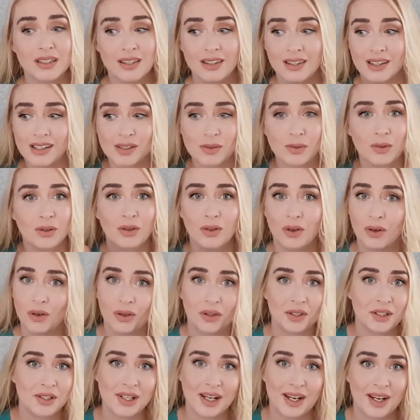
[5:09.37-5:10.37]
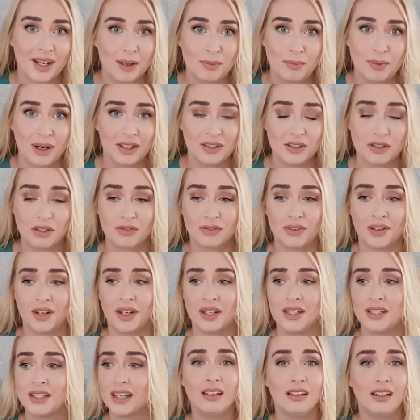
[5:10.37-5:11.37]
to this one all the time. I just
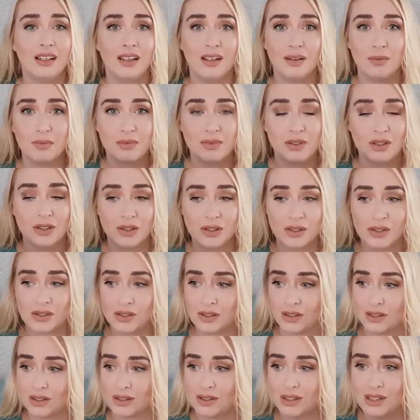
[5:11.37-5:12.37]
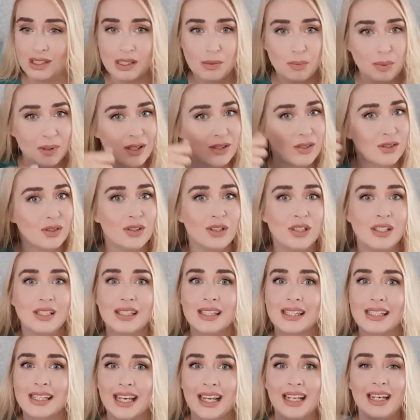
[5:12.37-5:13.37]
find it just disappears onto your
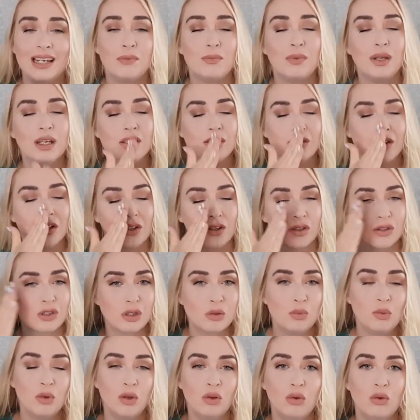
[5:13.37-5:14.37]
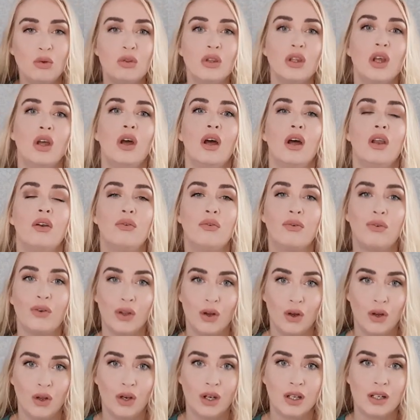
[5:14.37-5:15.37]
skin. It makes it look smooth and
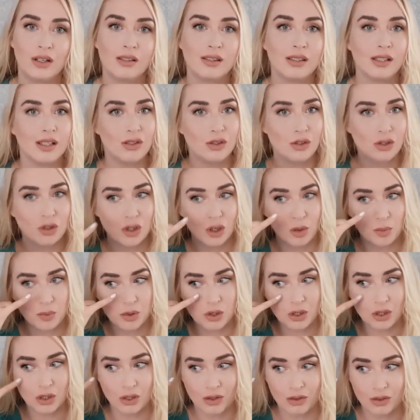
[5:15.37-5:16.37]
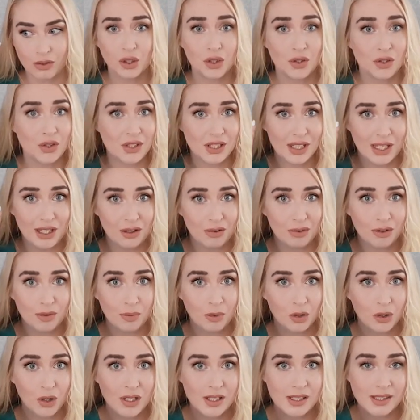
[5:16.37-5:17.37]
flawless. It stops your concealer from
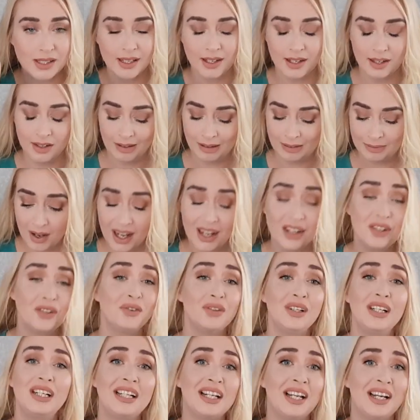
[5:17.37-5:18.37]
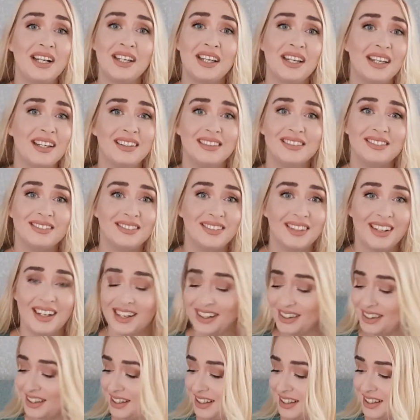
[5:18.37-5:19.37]
creasing. I really like it.
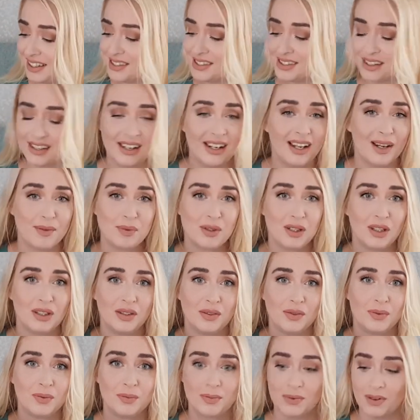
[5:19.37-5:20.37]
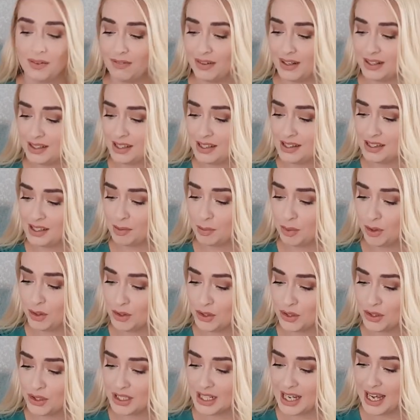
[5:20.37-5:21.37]
I think it's an absolute fantastic
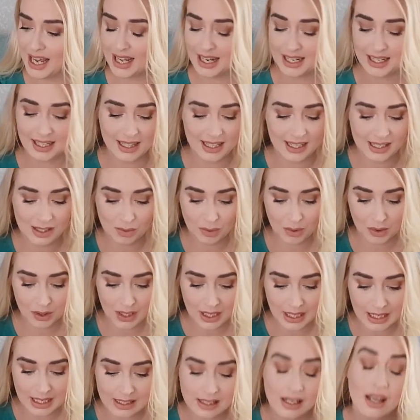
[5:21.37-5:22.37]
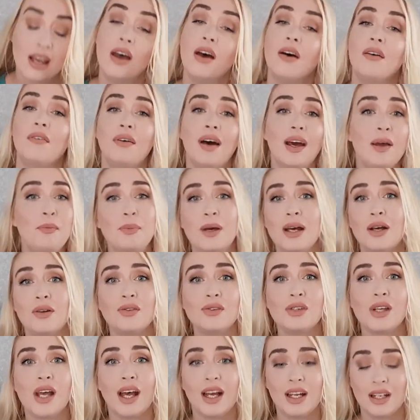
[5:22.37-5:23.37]
product. And this one is
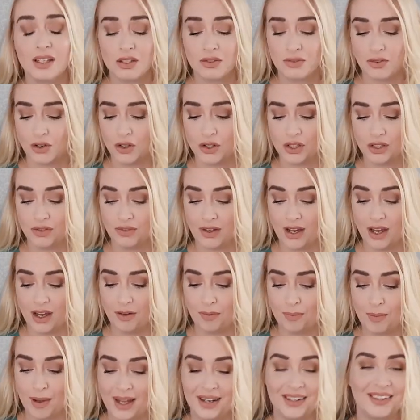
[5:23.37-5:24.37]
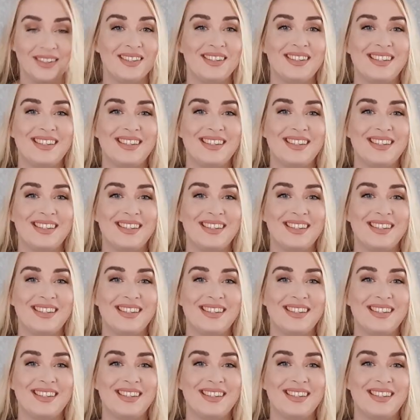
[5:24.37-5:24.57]
£5.45. I think